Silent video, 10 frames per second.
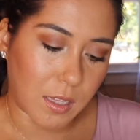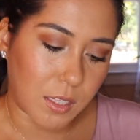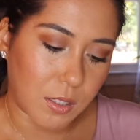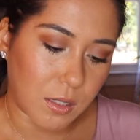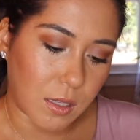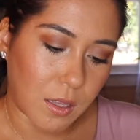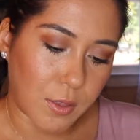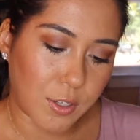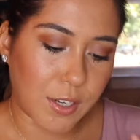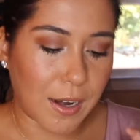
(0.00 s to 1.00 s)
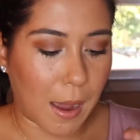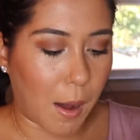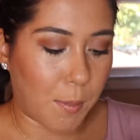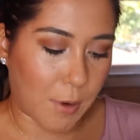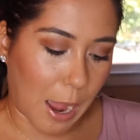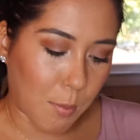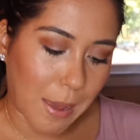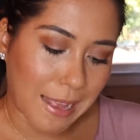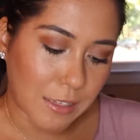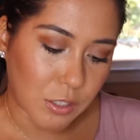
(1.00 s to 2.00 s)
These, there's a brow
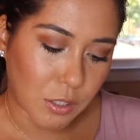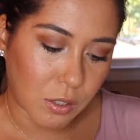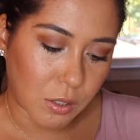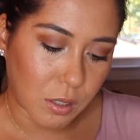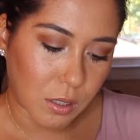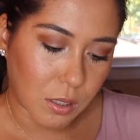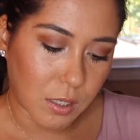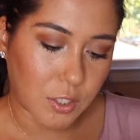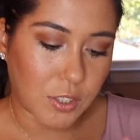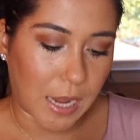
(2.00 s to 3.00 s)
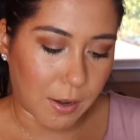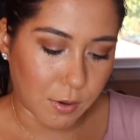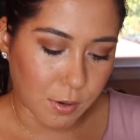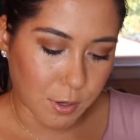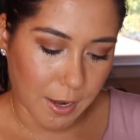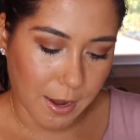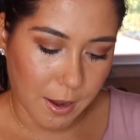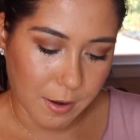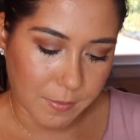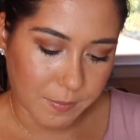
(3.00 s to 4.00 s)
pencil, a shadow
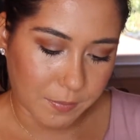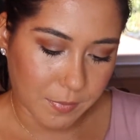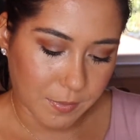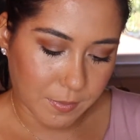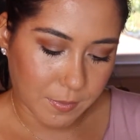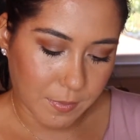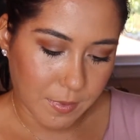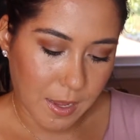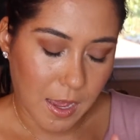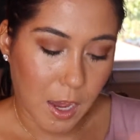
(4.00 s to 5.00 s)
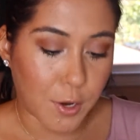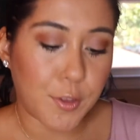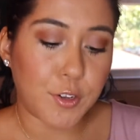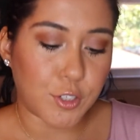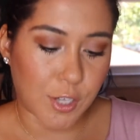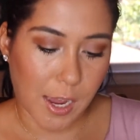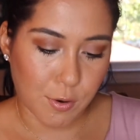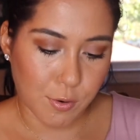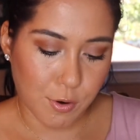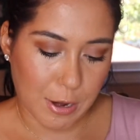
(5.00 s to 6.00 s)
crayon, another
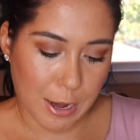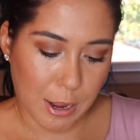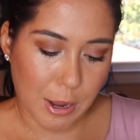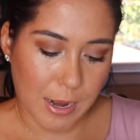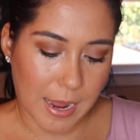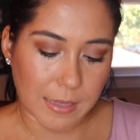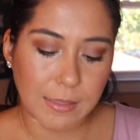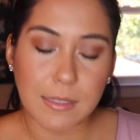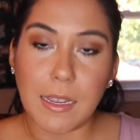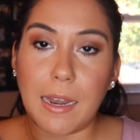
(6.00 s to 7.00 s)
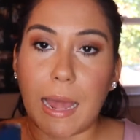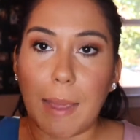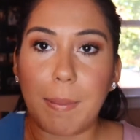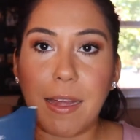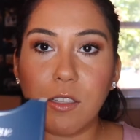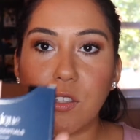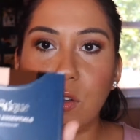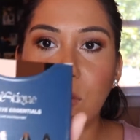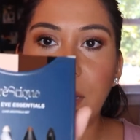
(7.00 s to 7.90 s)
shadow crayon, and an eye pencil.